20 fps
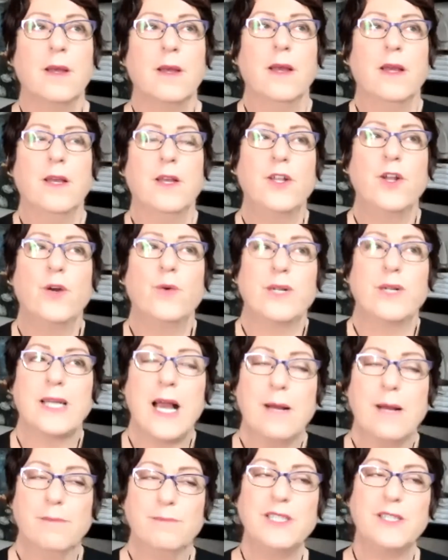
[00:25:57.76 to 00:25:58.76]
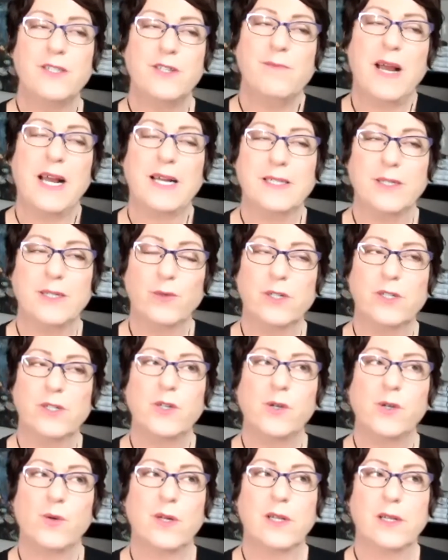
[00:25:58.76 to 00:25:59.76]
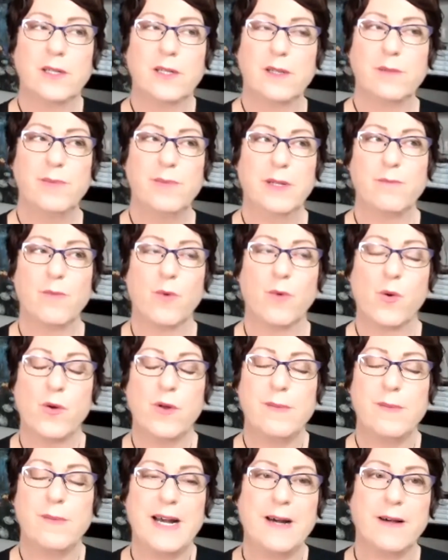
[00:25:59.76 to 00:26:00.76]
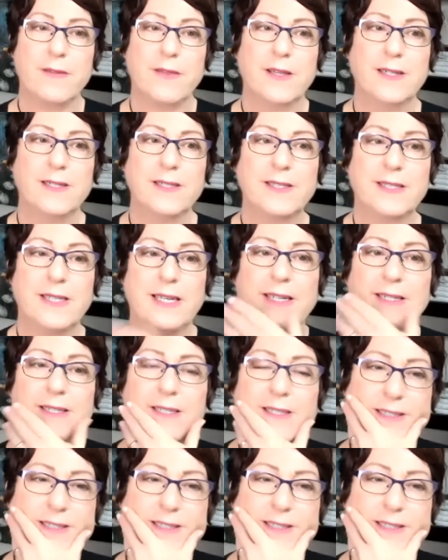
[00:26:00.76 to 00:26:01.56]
You know, what comes to mind, I want to talk a little bit more about this, is